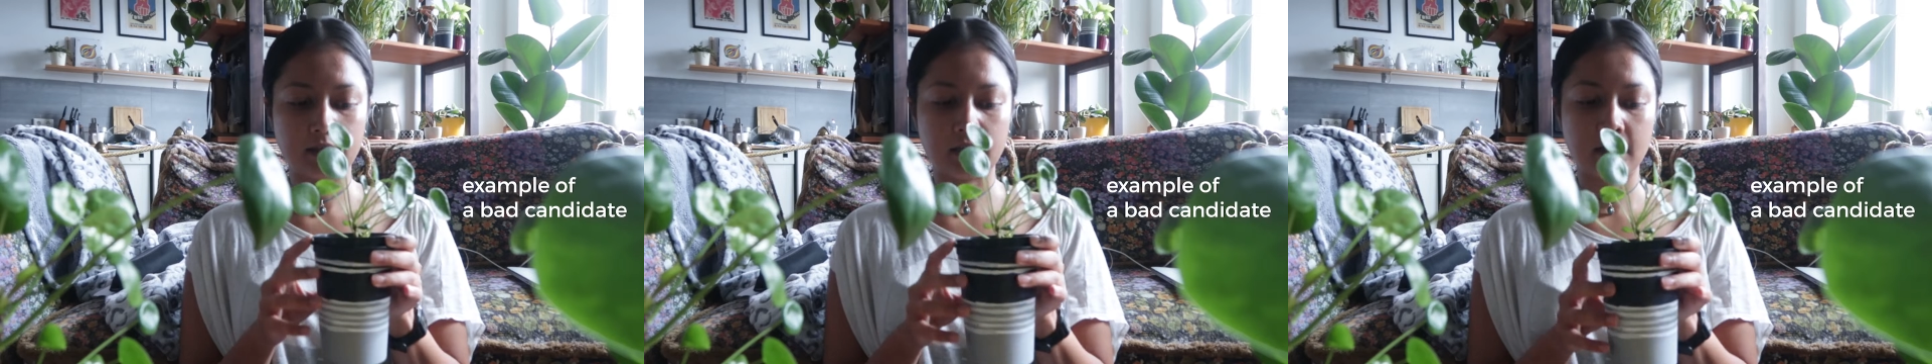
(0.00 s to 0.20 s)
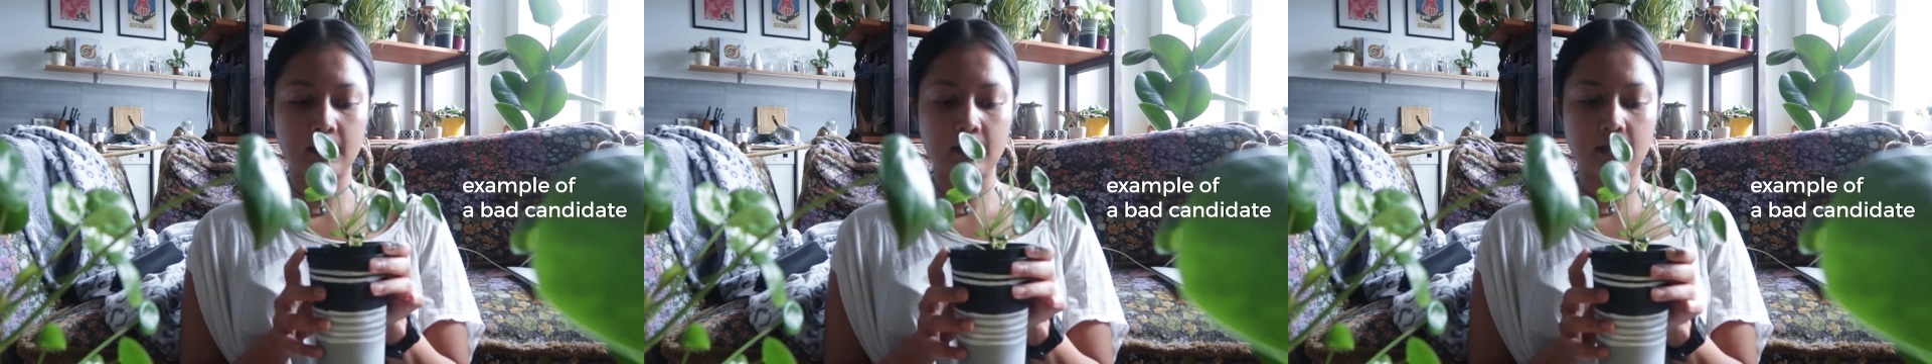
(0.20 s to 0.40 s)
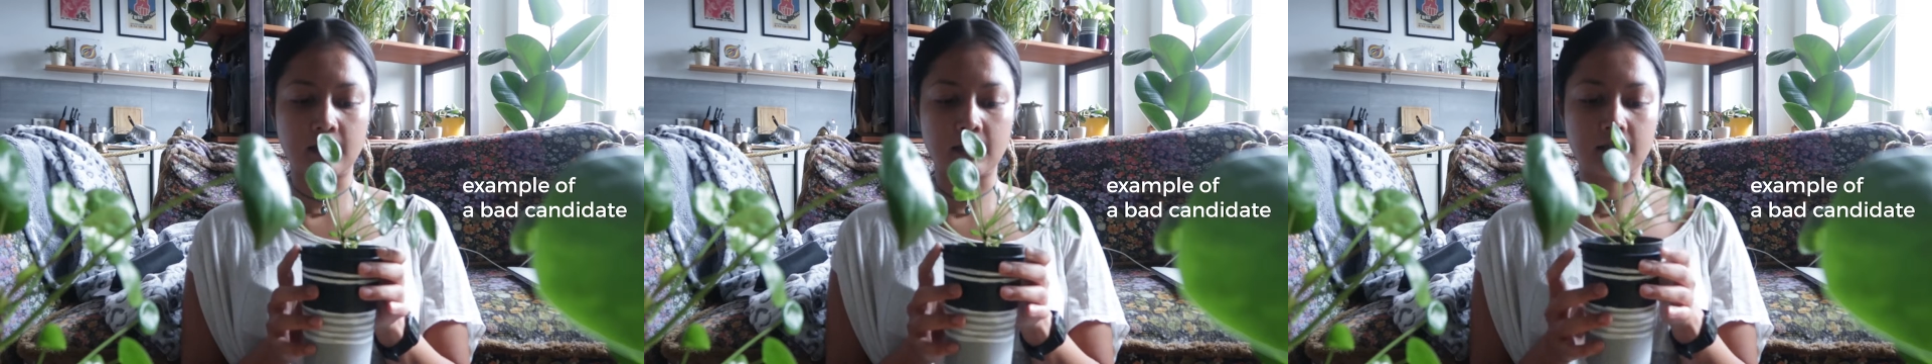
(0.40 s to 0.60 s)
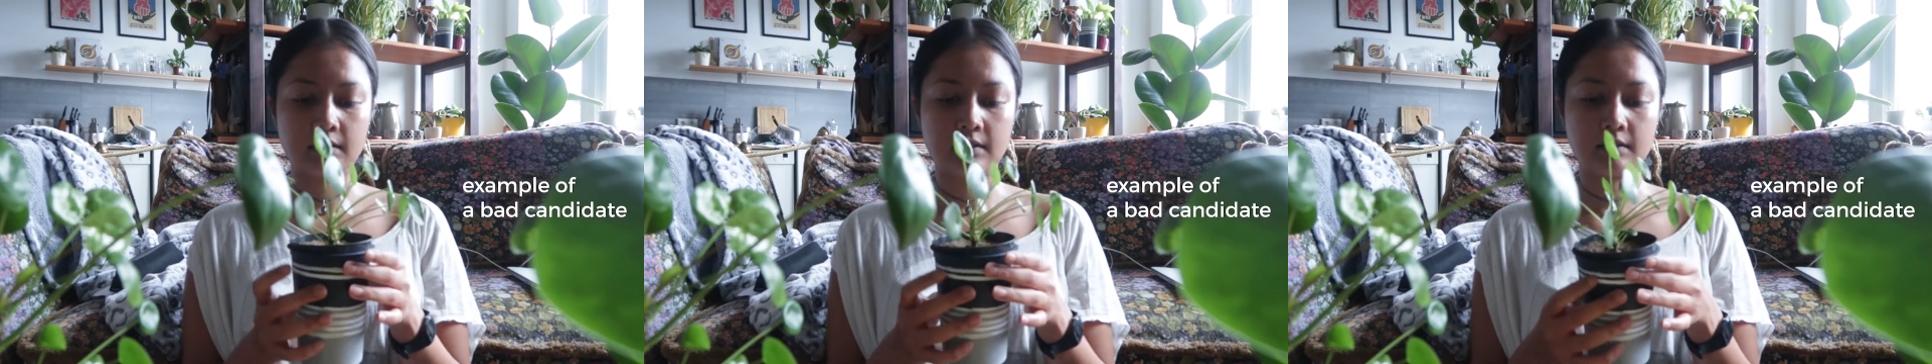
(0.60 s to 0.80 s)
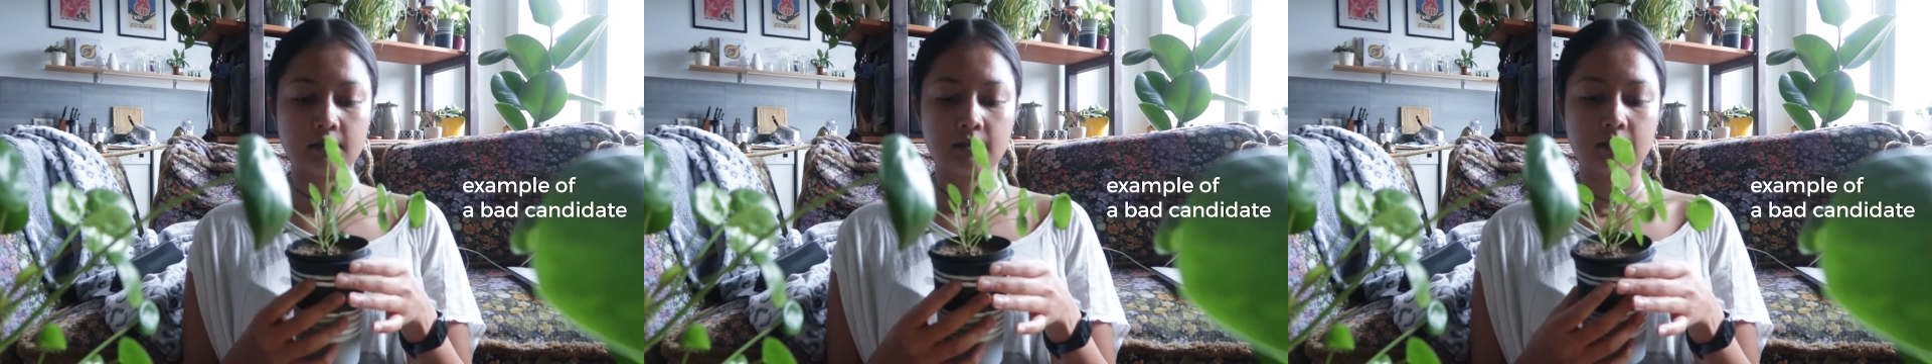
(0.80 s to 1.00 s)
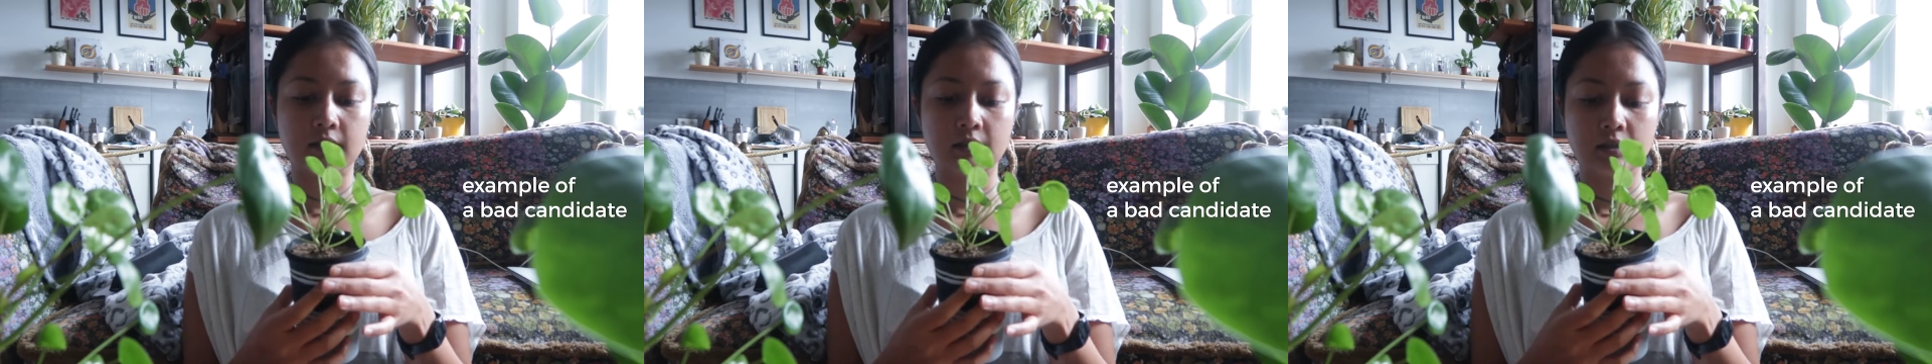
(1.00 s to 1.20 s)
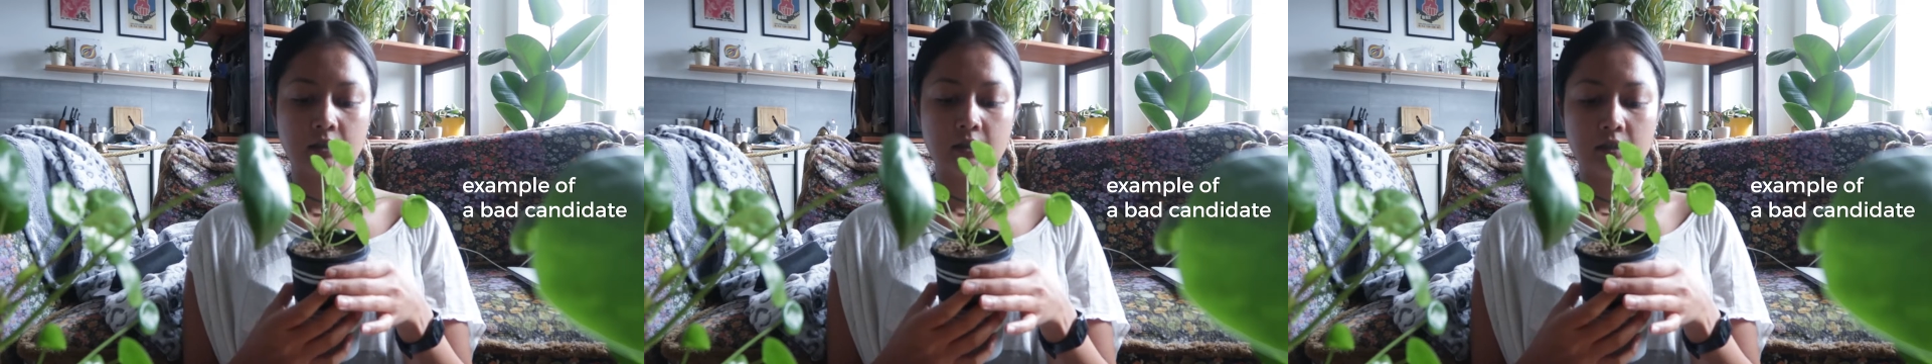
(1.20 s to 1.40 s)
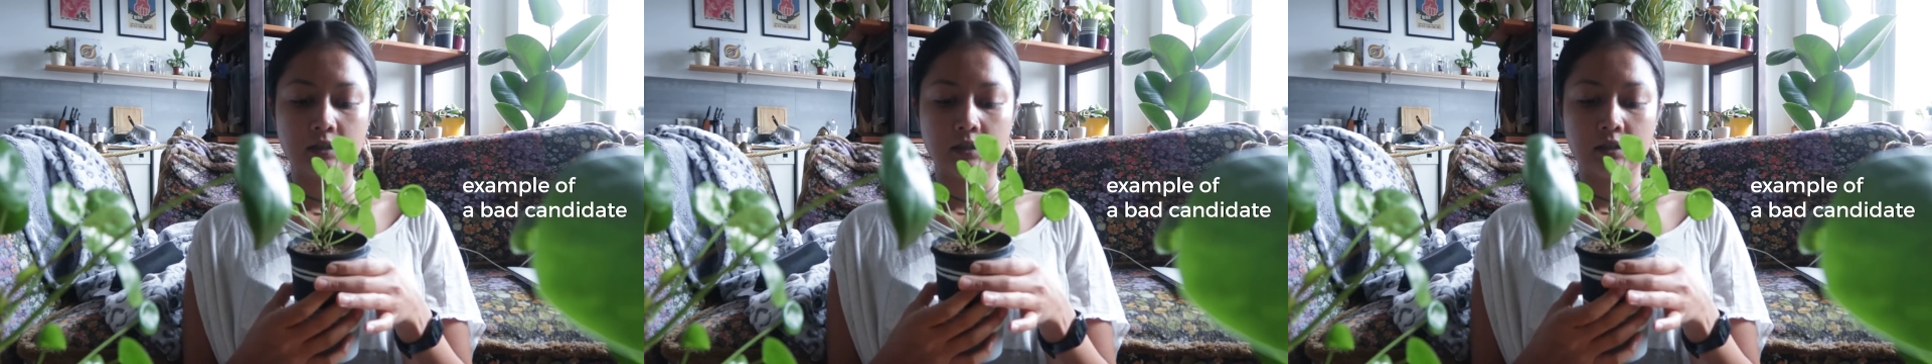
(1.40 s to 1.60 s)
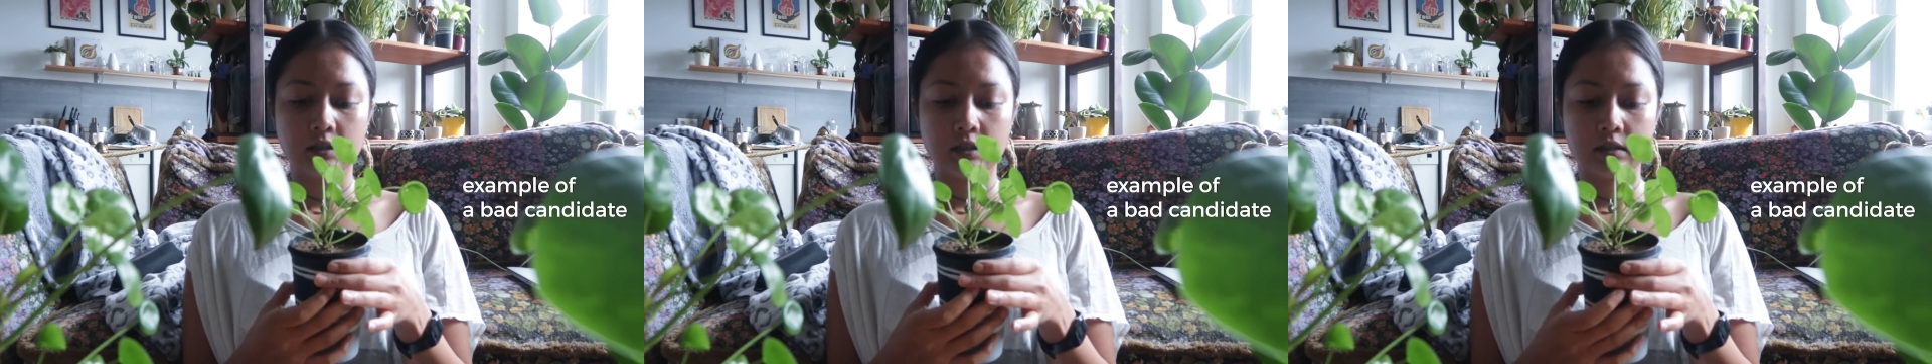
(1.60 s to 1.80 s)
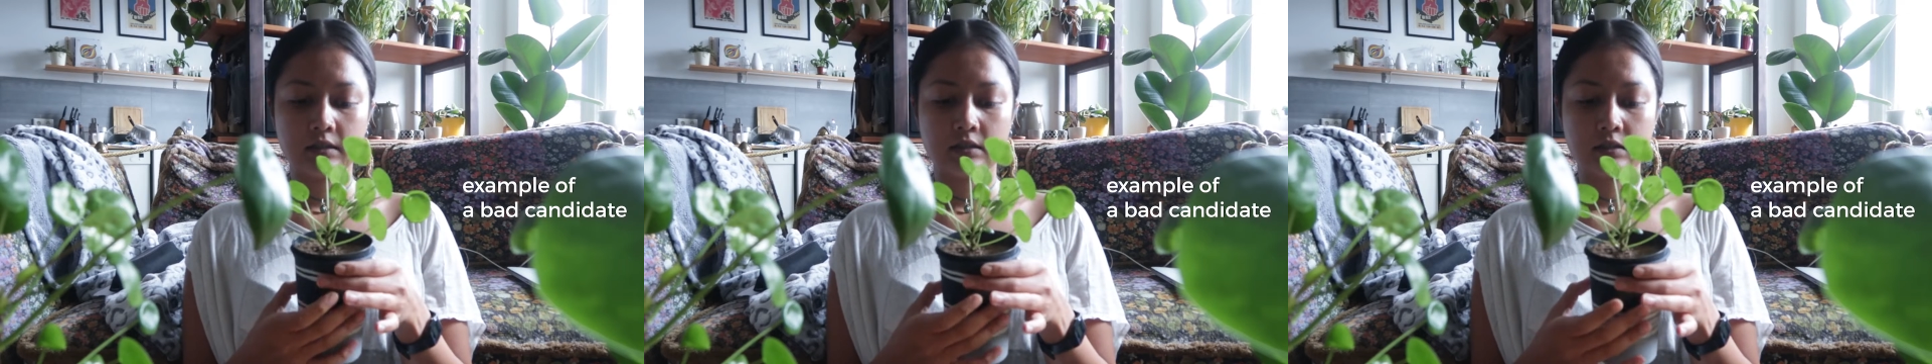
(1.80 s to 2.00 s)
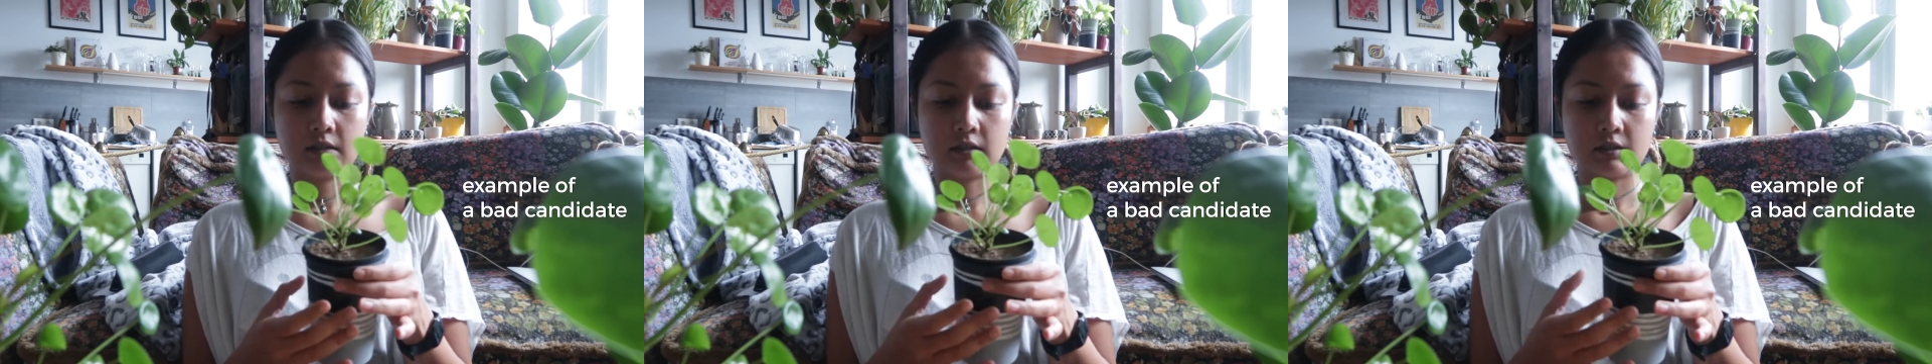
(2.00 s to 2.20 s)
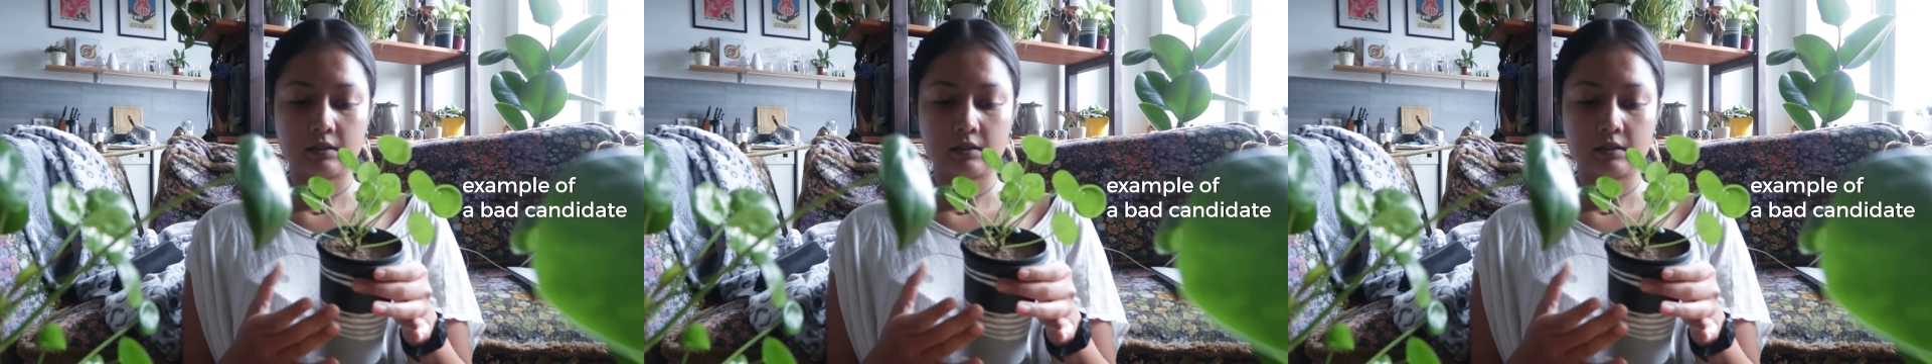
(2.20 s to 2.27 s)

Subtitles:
and it's